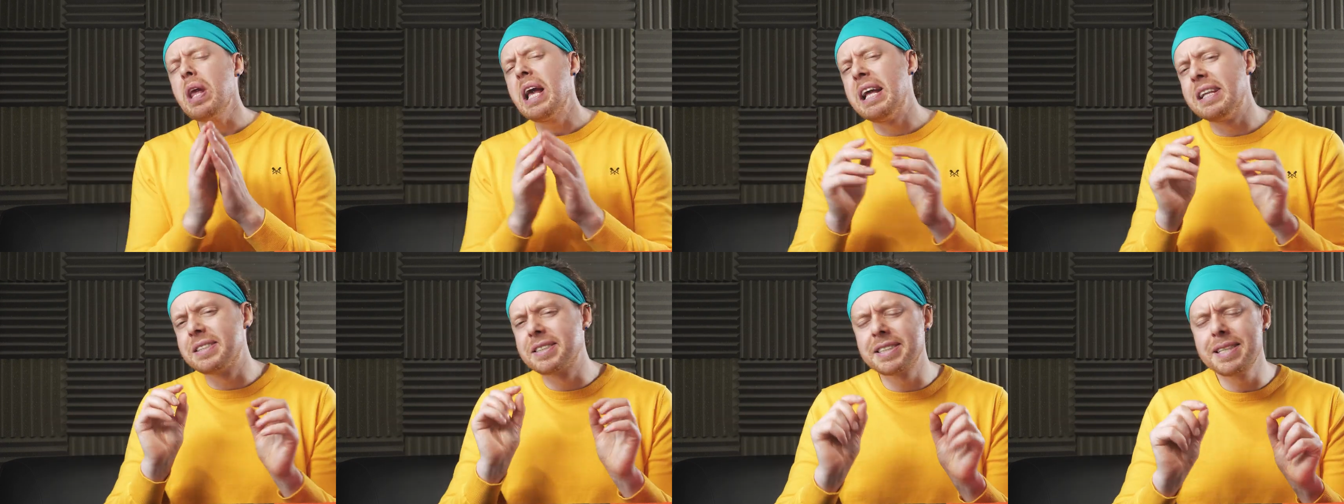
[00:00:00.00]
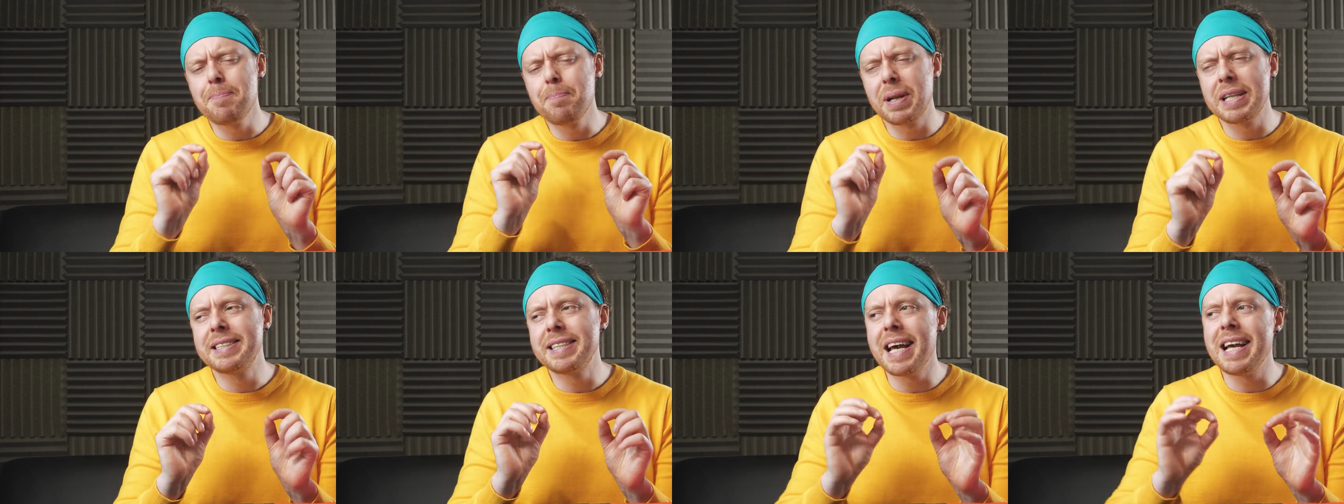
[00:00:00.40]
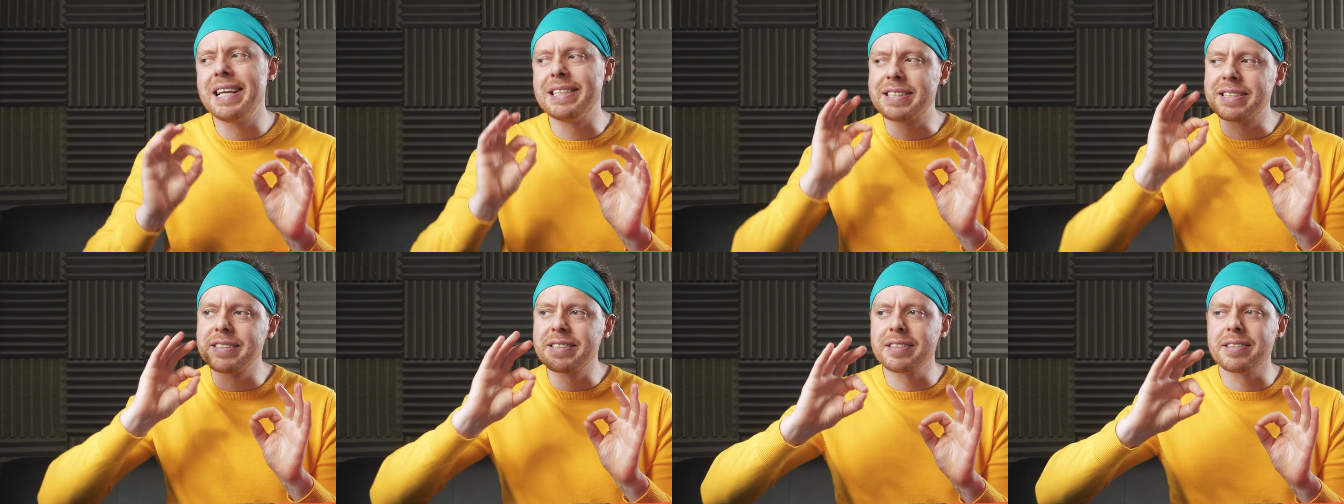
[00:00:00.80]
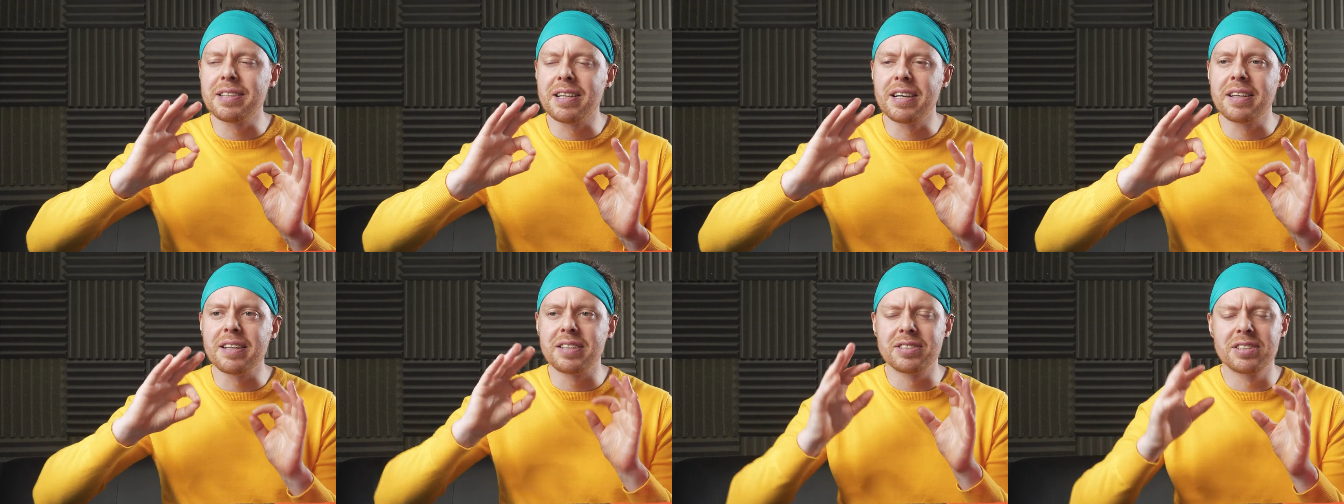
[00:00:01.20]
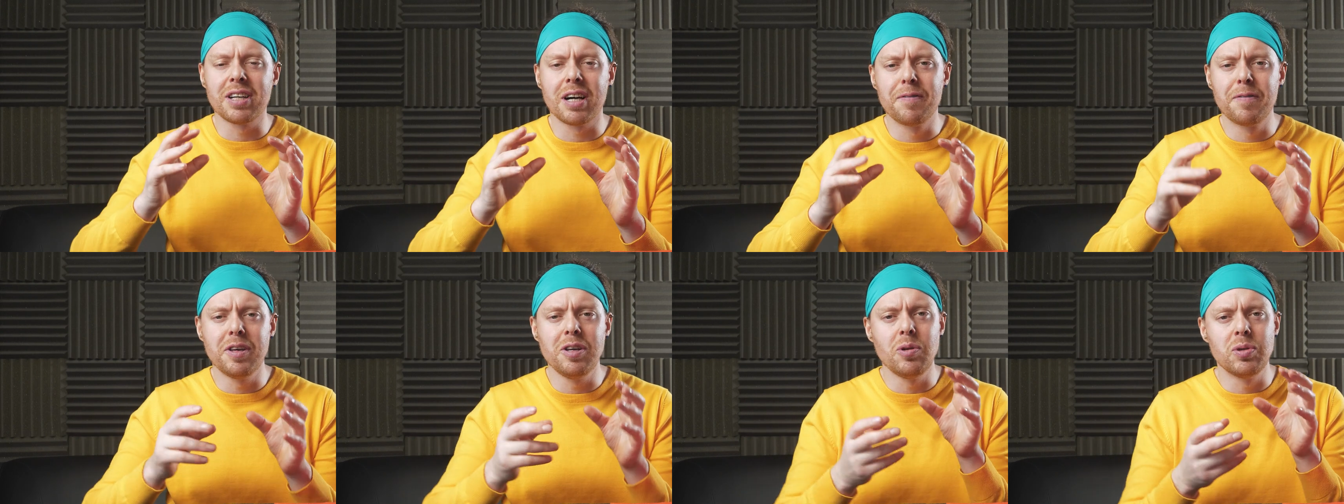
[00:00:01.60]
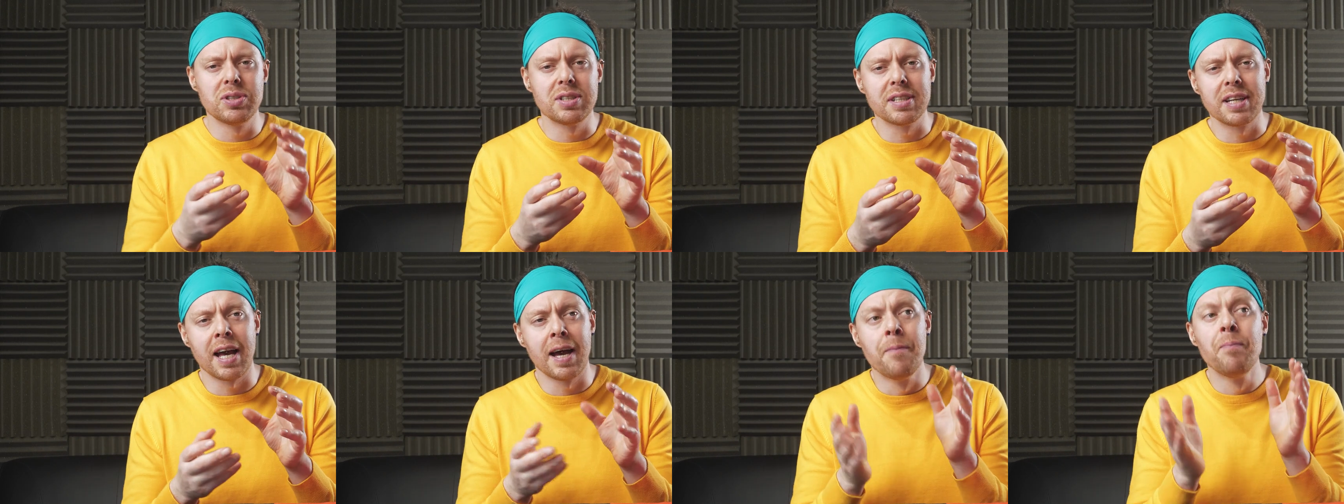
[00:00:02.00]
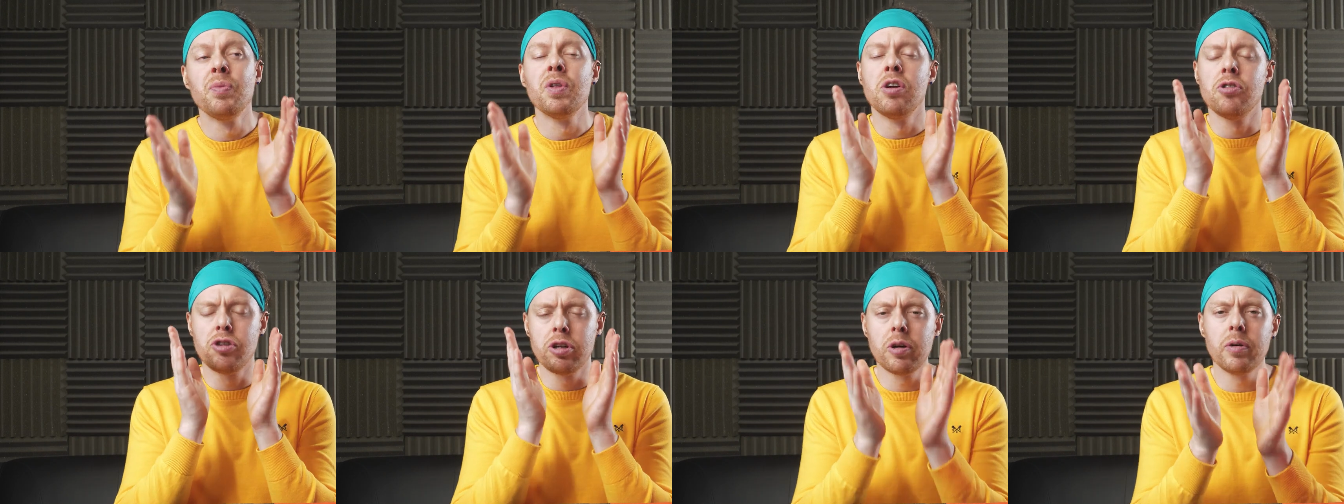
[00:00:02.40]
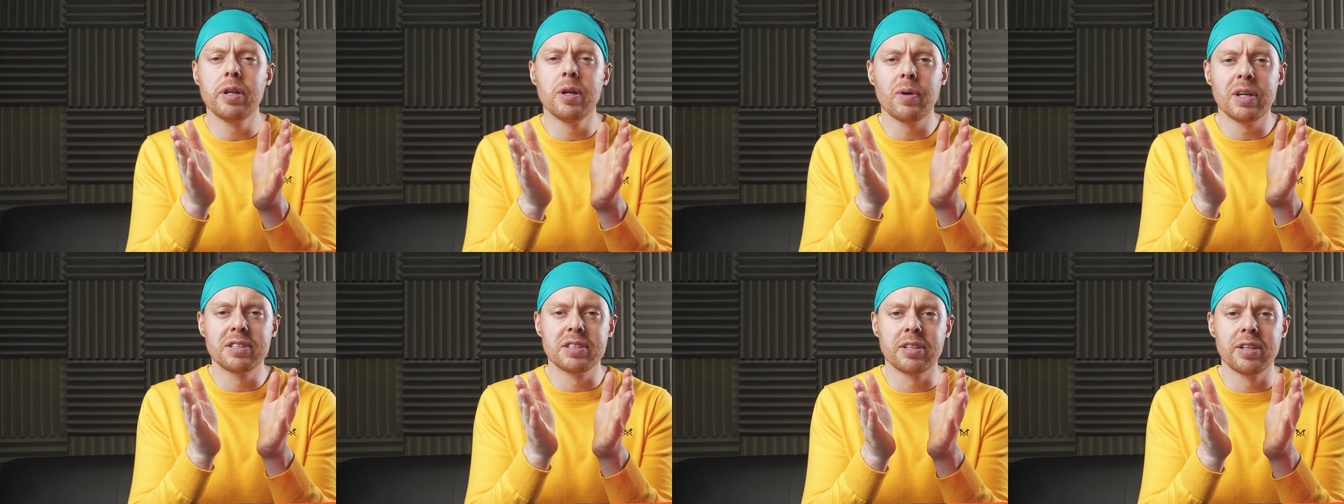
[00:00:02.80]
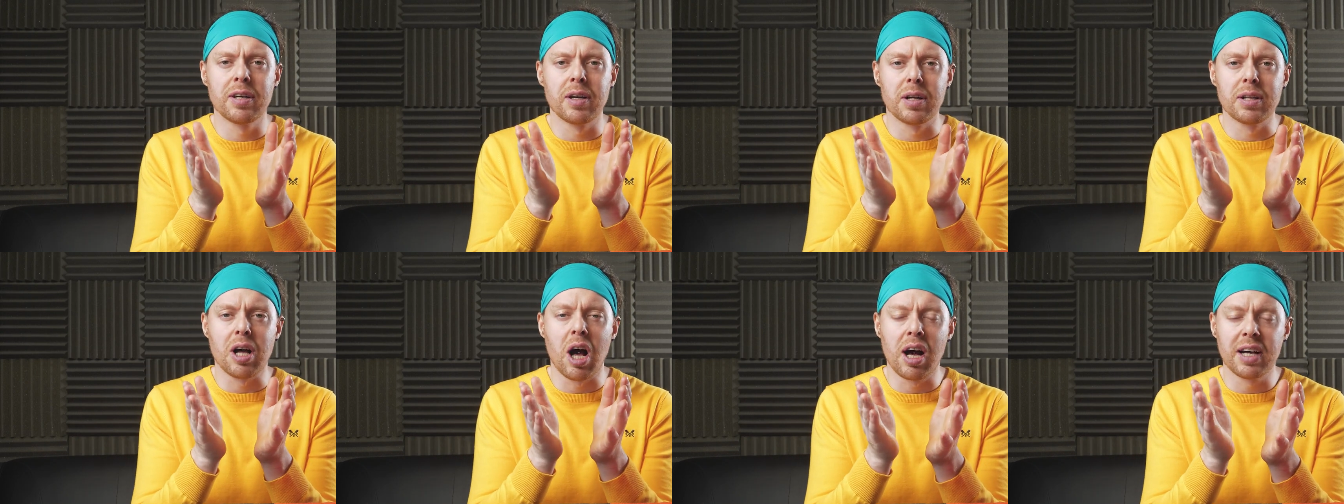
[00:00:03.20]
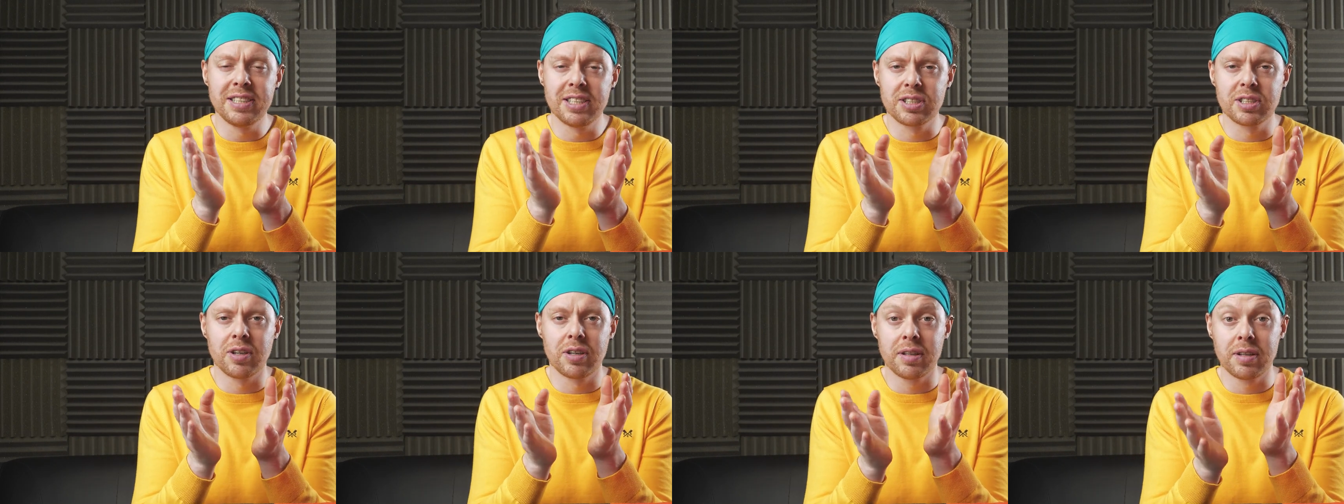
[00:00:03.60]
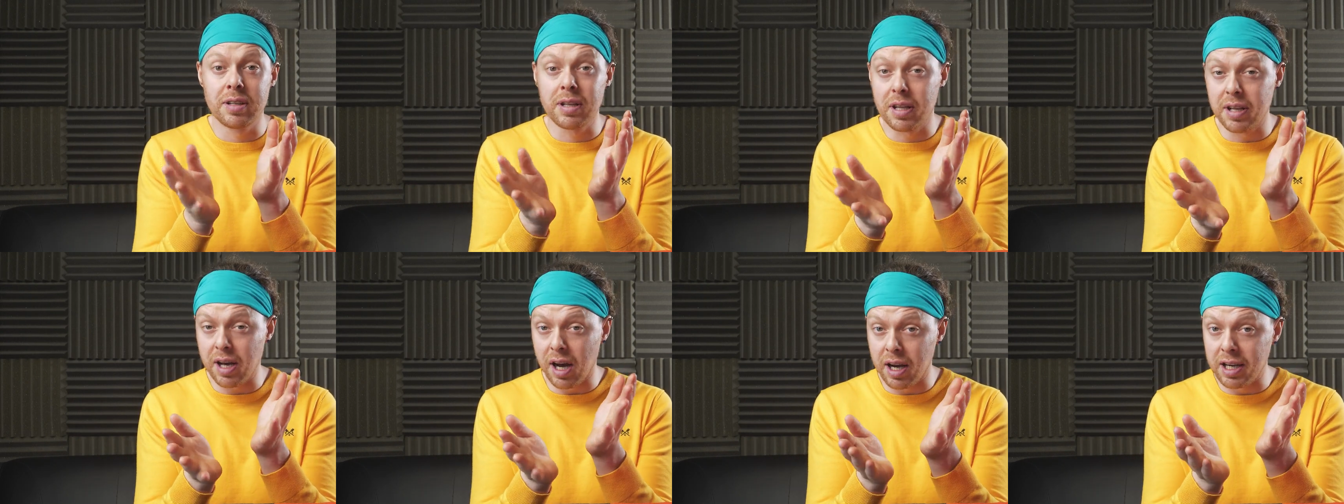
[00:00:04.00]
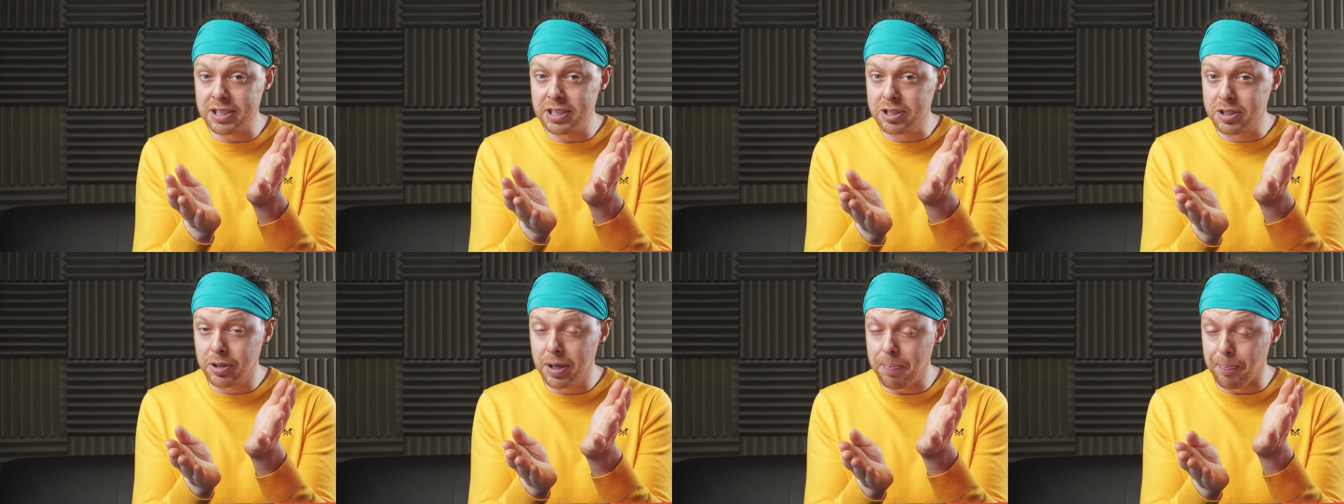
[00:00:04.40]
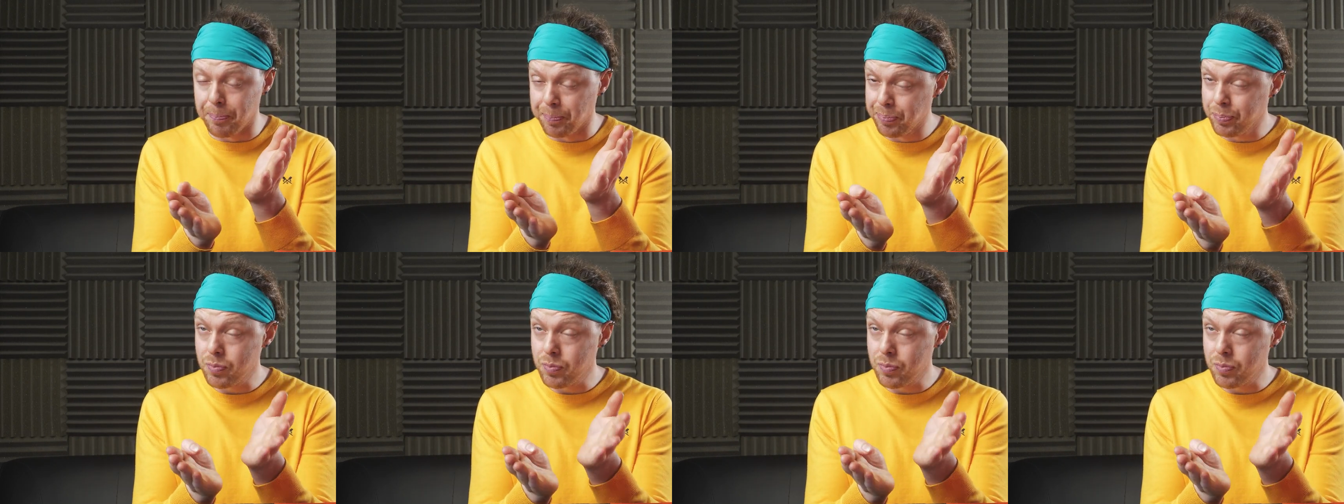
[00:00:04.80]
It simply tastes like the stuff you used to get. Do you know when you went to the ice cream?